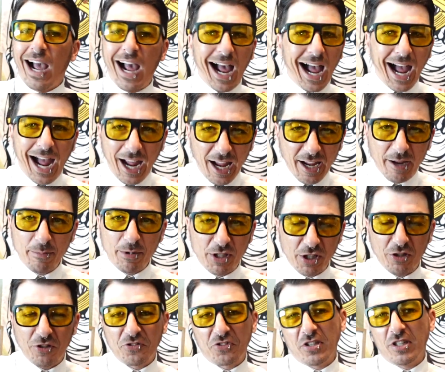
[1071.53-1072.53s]
I am
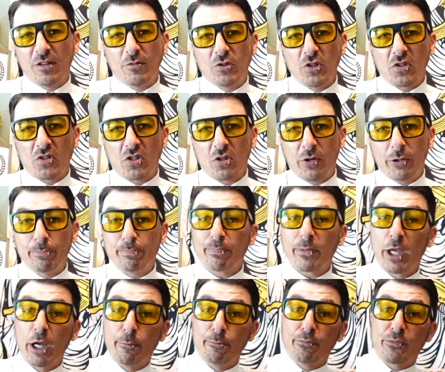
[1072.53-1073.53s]
guilty of just going,
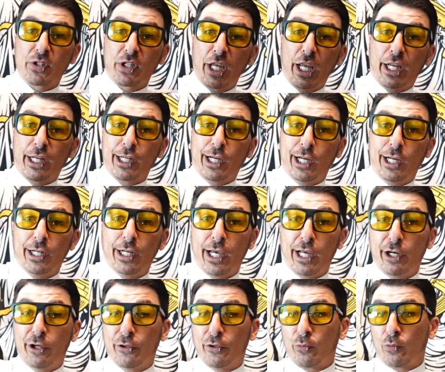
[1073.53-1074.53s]
oh, it's KCON, I
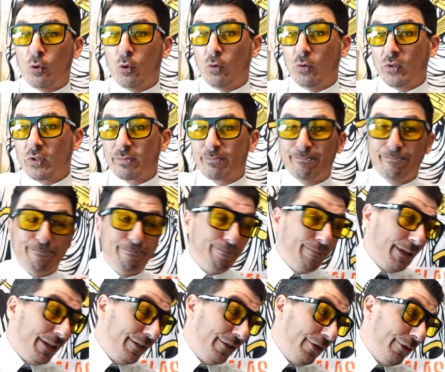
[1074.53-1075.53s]
know the rules
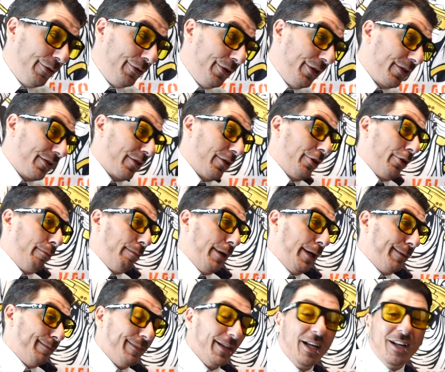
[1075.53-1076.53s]
been doing this a little
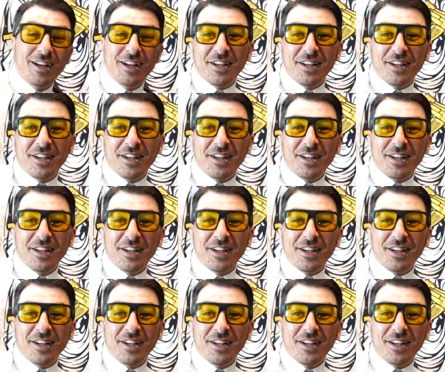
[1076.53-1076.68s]
bit.